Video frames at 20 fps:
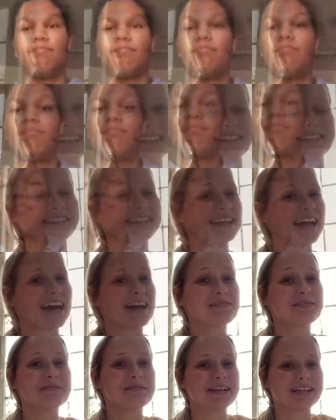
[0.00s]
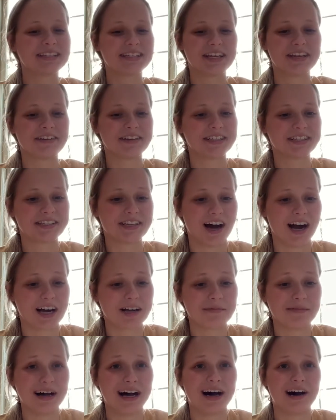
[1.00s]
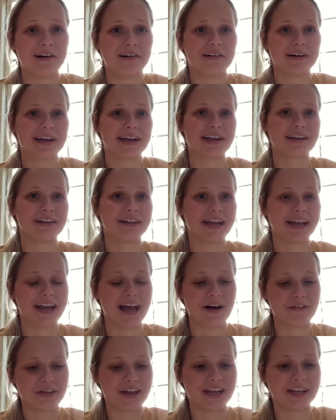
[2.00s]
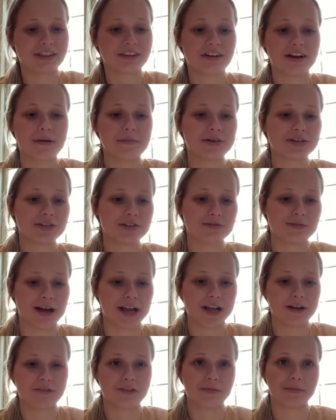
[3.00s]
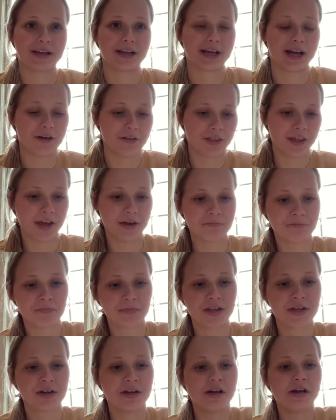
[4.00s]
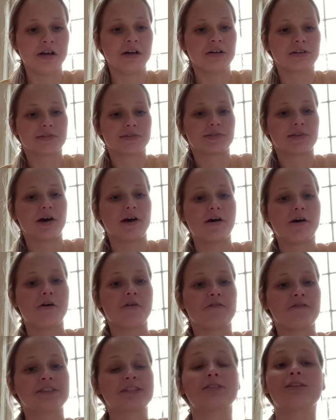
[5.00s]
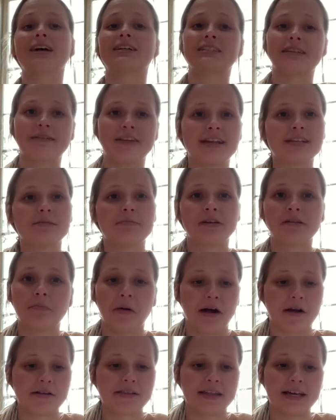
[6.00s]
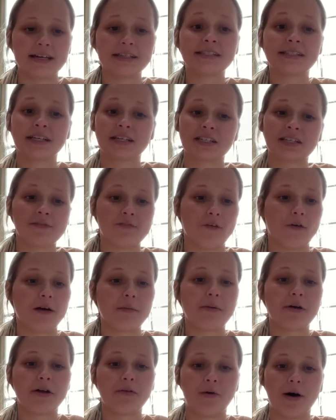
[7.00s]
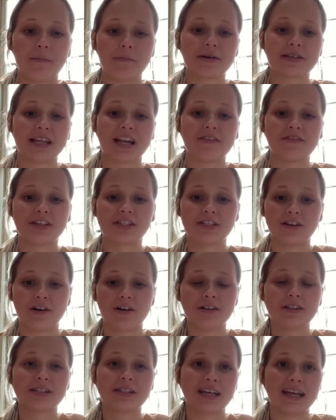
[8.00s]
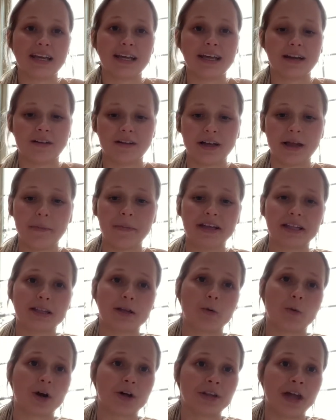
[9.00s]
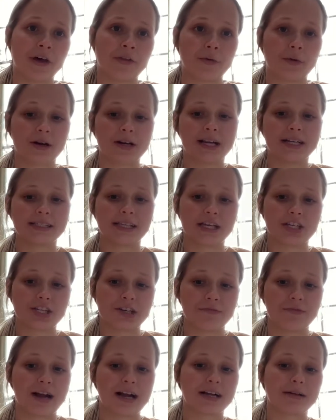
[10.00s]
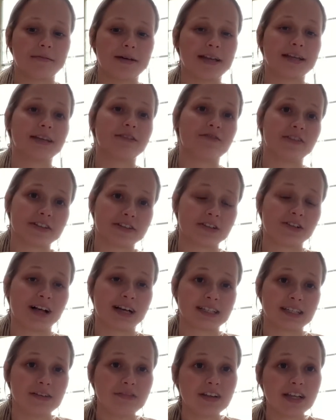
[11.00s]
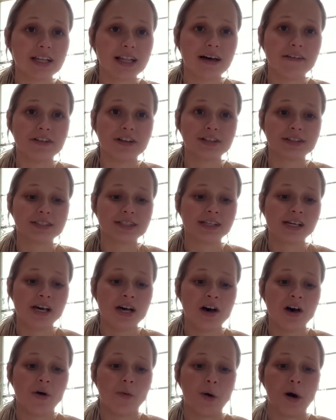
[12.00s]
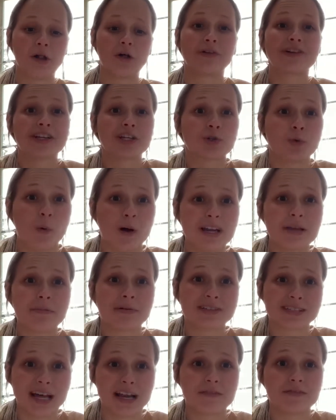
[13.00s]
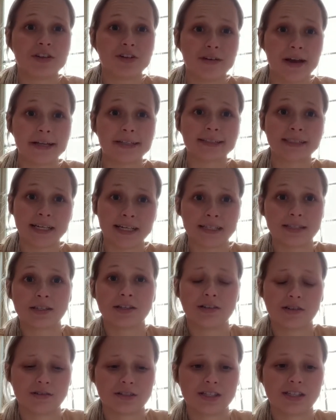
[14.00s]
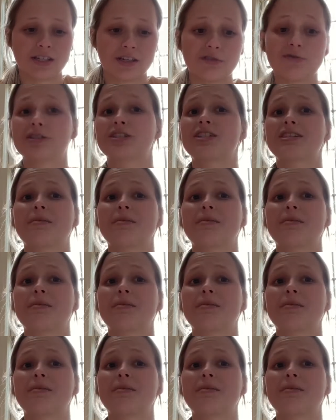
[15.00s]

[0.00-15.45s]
So today I'm going to be continuing to talk about Italy and how they get their number 2 rank for being healthy. So physical activity is a big part of this. 64.1% of adults in Italy meet the World Health Organization recommended physical activity levels, while only 20% of the United States adults do, which is a